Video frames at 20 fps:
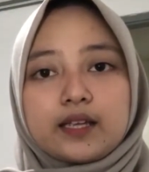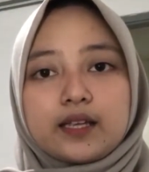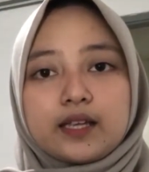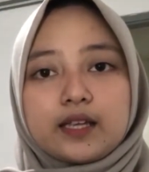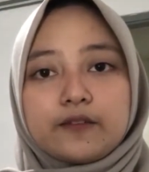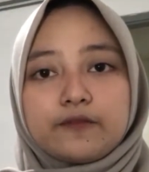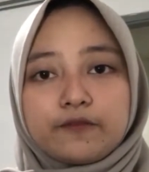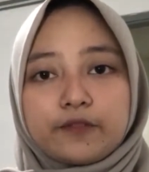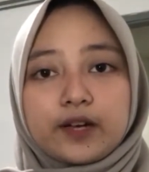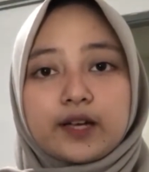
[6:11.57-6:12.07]

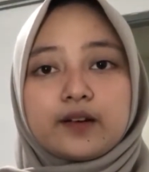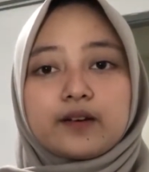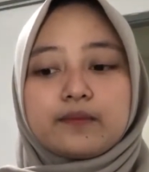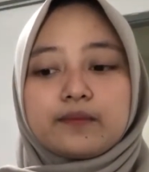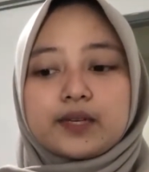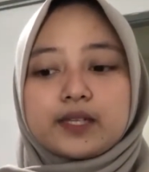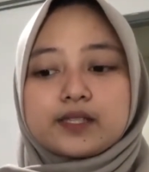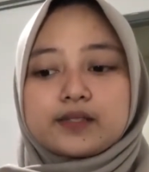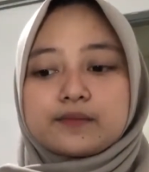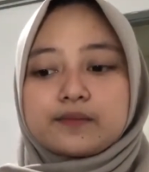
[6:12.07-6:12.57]

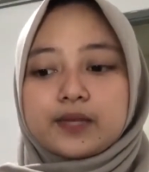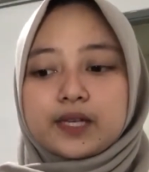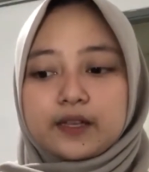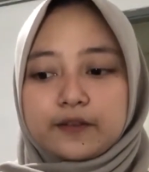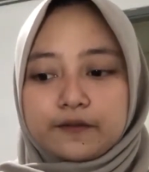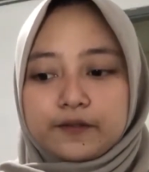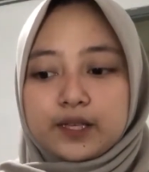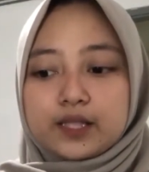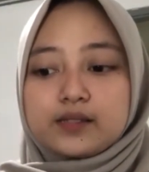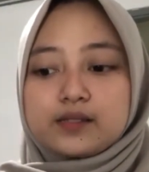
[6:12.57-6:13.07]
environment
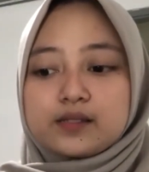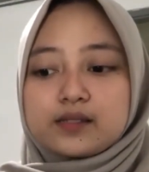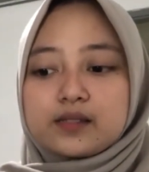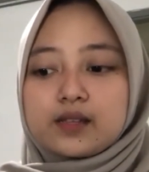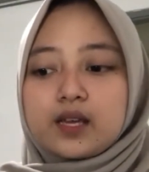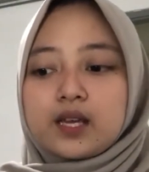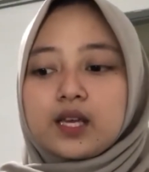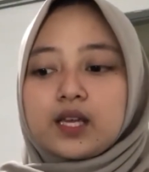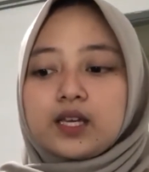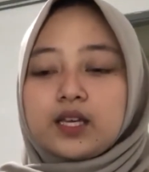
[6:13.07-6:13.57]
benefits,
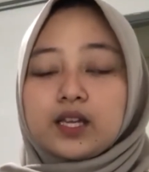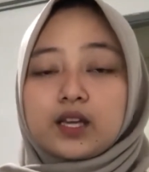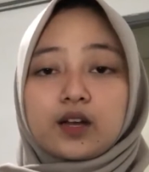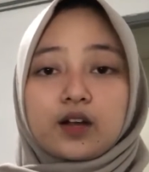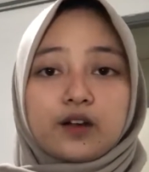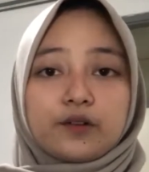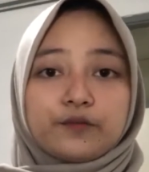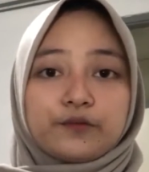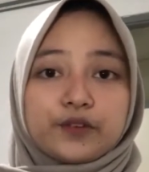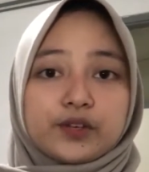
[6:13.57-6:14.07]
the
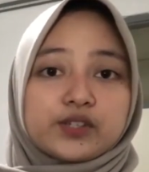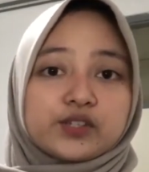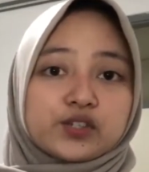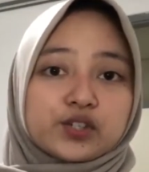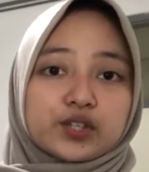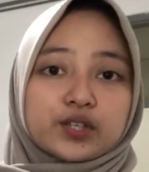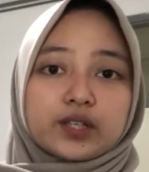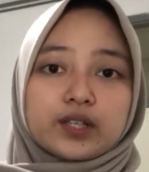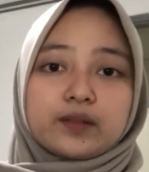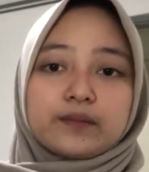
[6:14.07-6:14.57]

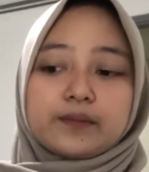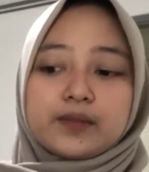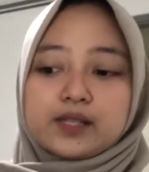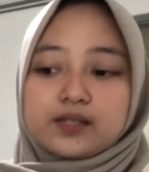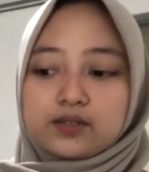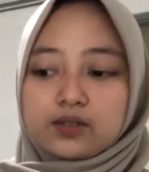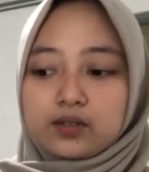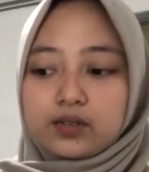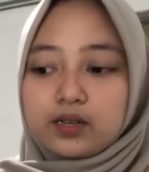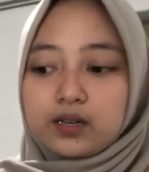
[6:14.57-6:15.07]
conventional
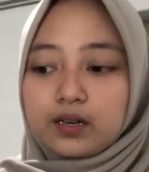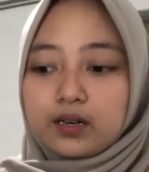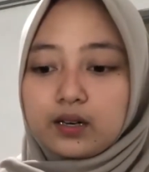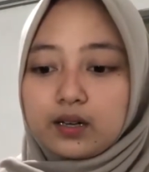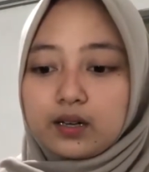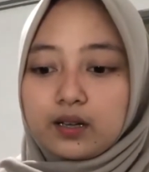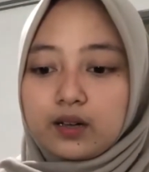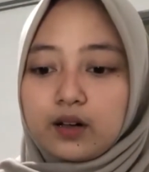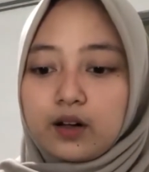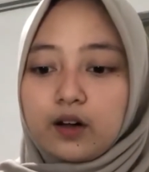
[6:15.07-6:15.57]
measure
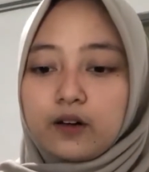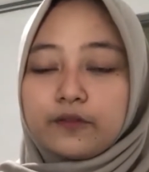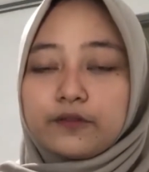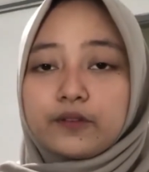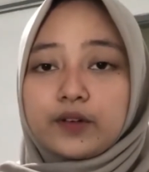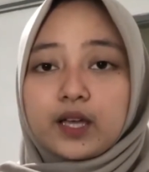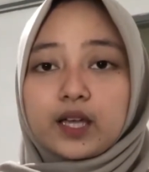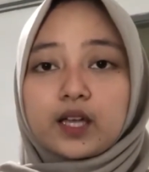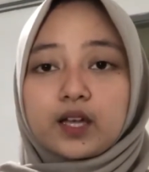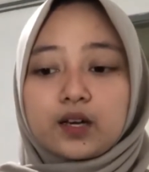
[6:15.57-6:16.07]
of
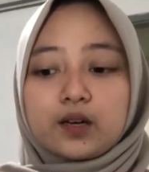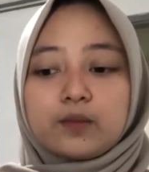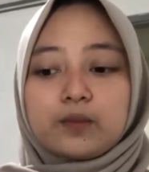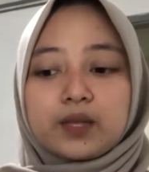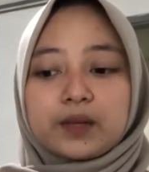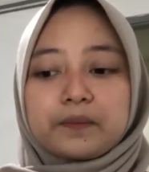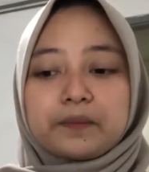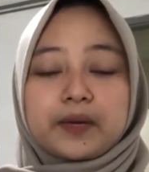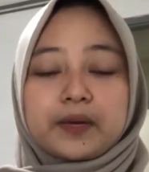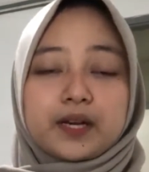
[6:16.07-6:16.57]

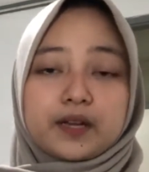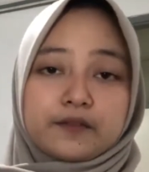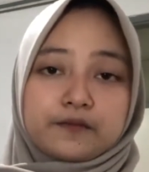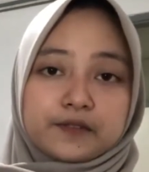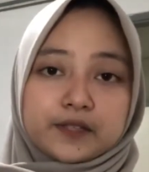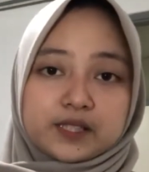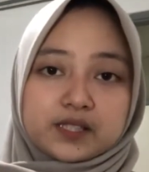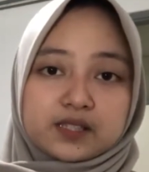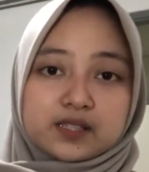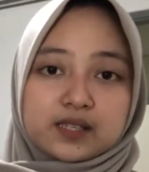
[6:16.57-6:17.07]
economic
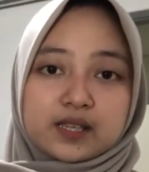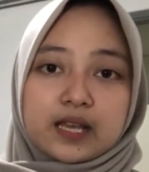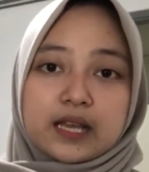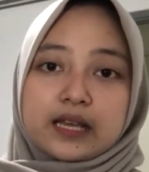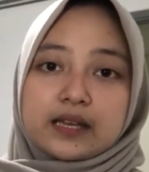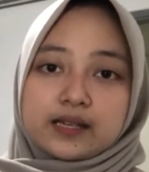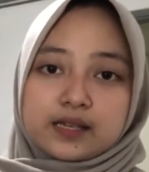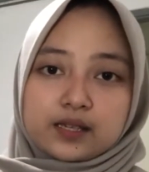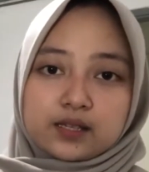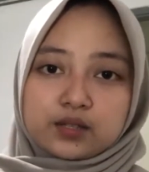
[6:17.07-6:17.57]
benefits,
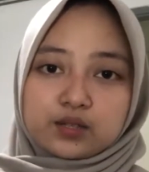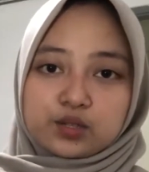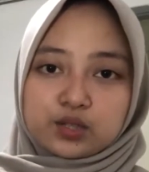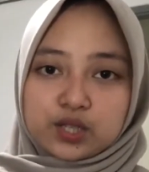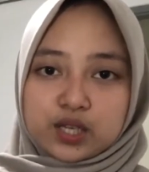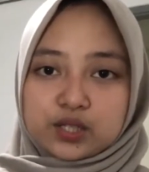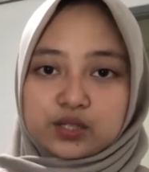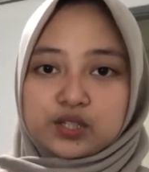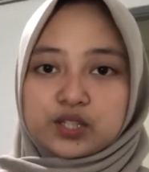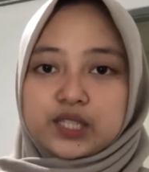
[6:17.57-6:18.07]

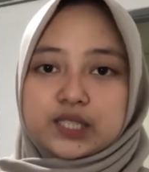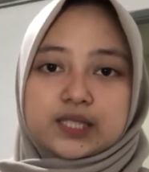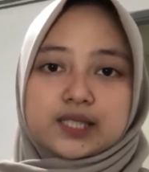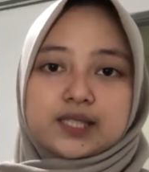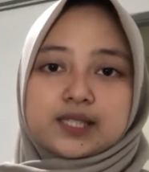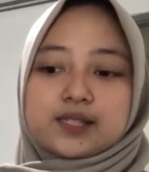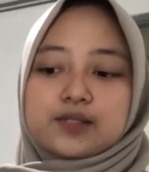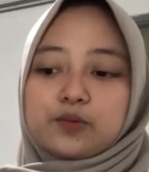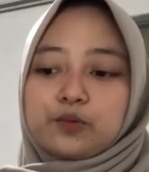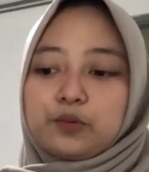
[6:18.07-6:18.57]
such
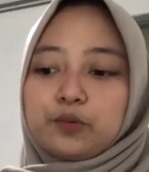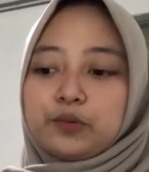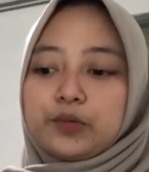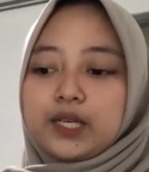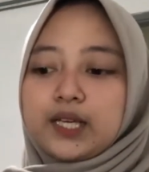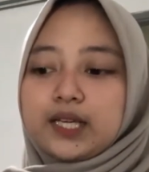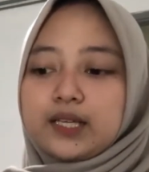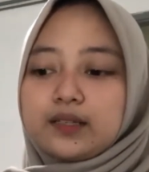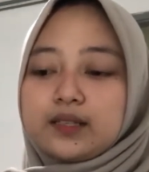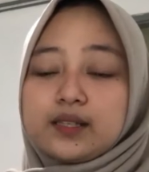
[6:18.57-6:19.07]
as
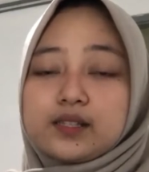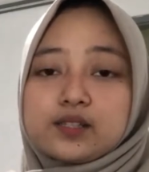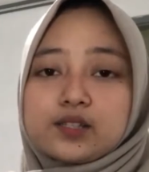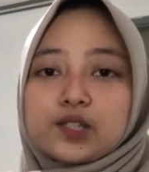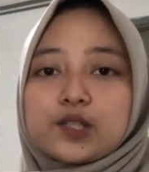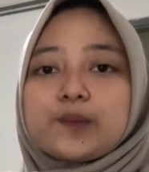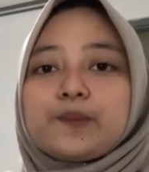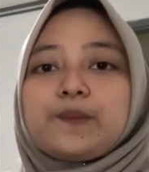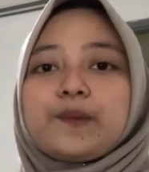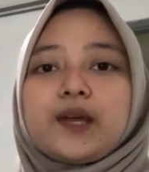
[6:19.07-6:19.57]
willingness
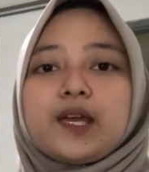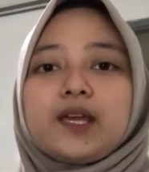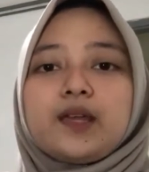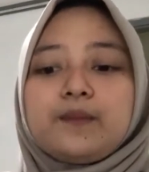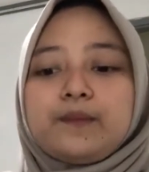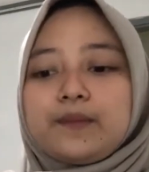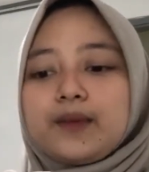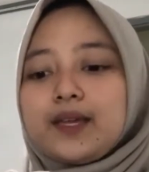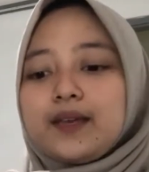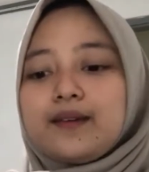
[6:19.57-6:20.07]
to pay,
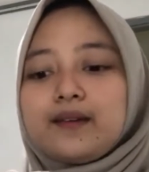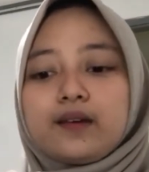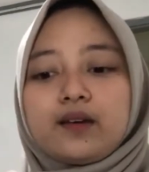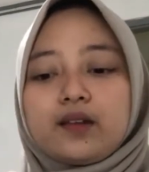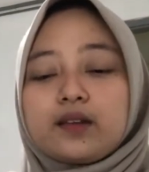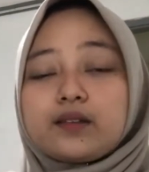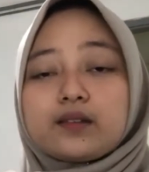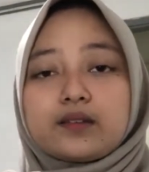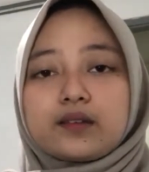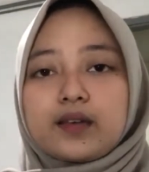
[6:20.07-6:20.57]
may
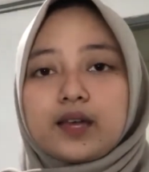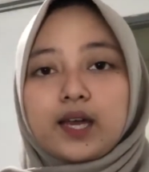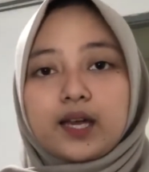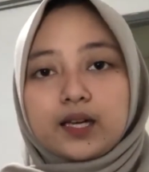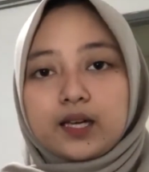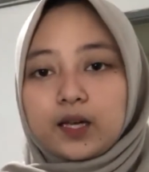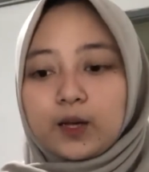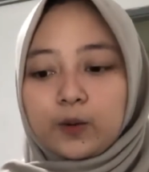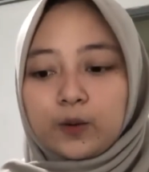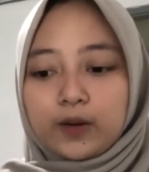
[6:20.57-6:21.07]
not
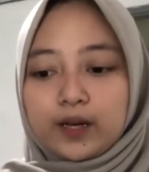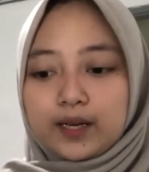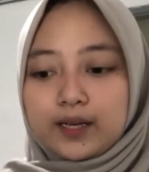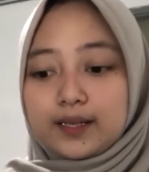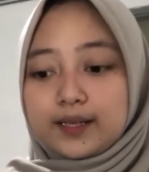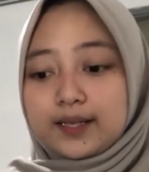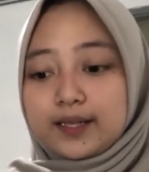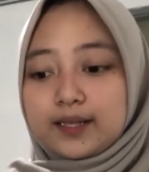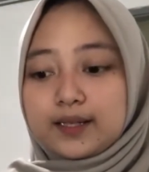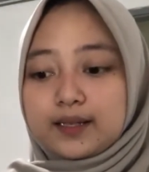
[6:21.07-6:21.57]

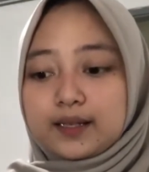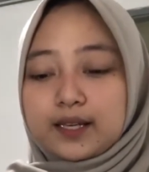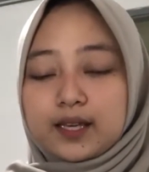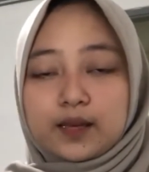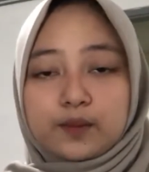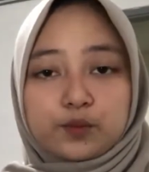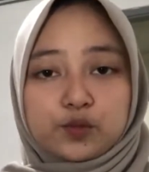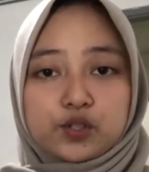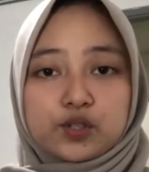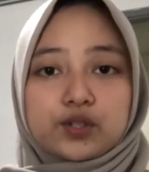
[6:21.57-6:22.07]
adequately
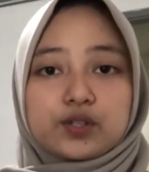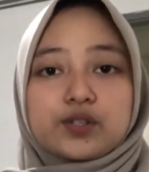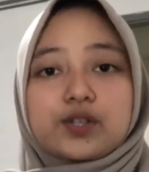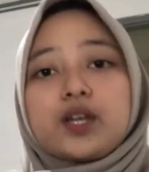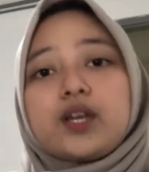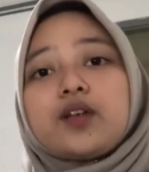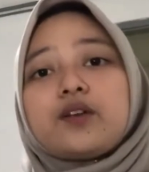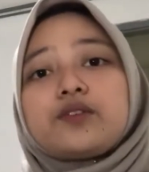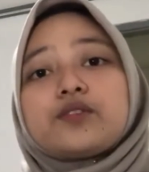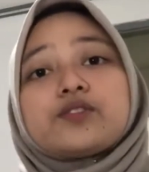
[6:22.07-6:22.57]
capture
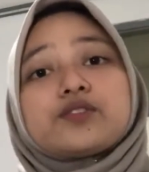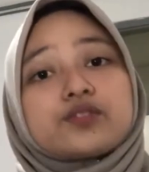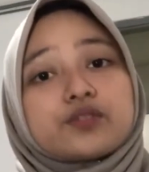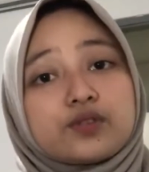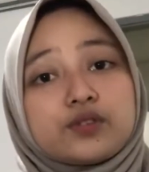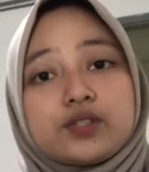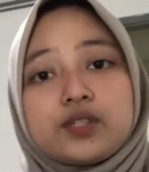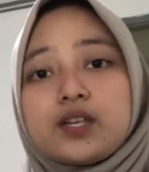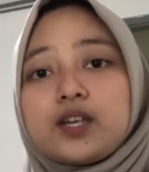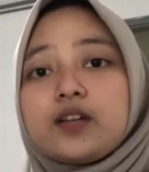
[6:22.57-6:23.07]
their
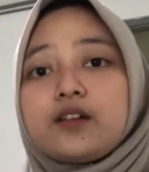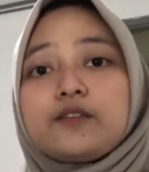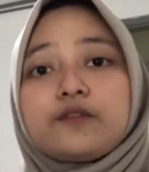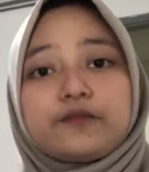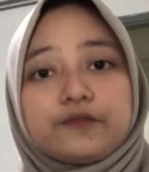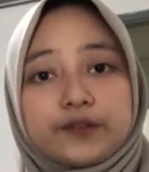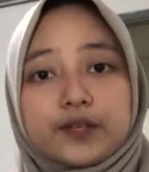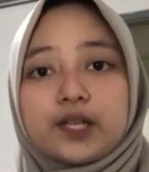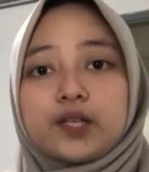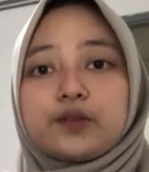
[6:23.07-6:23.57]
social
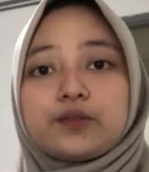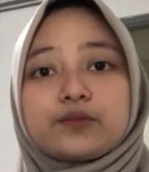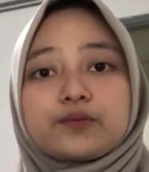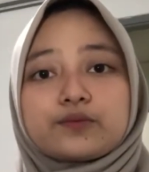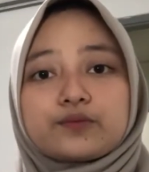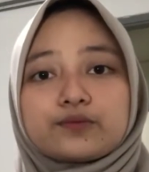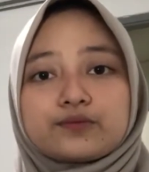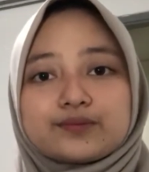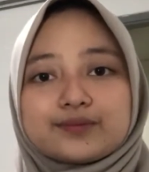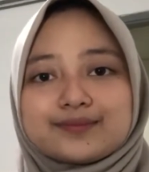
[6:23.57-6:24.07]
value.
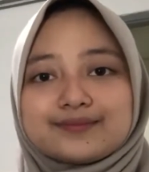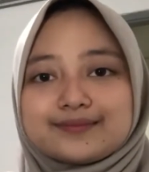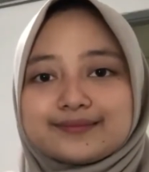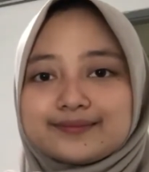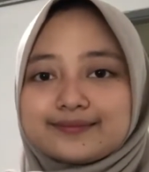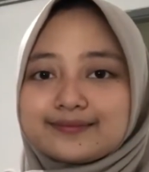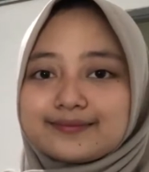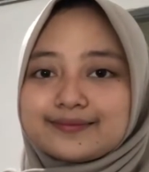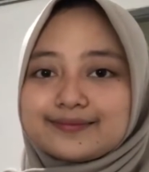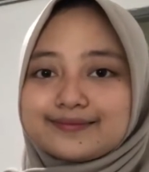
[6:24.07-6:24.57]

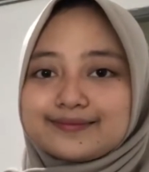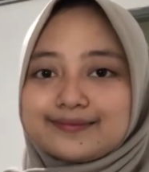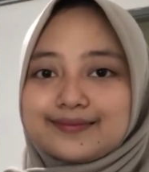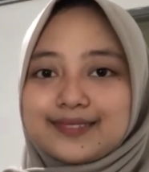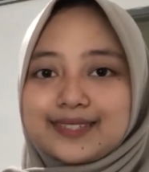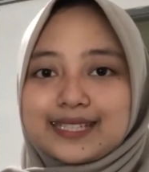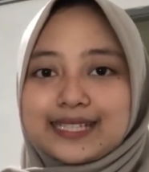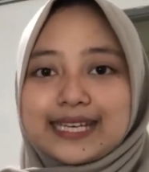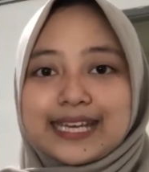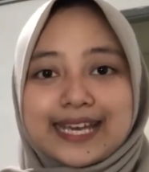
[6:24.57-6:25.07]

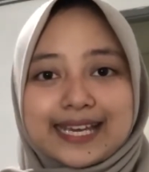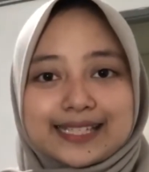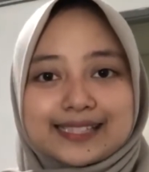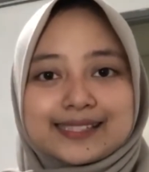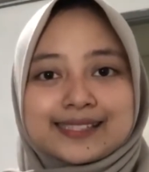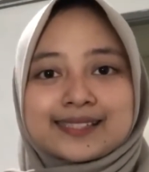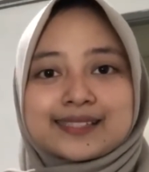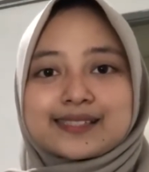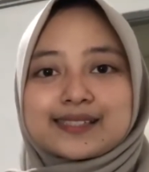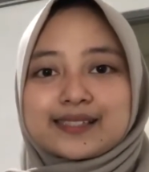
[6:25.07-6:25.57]

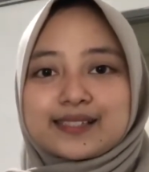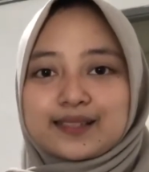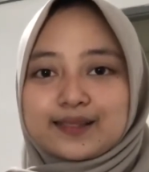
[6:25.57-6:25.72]
Next.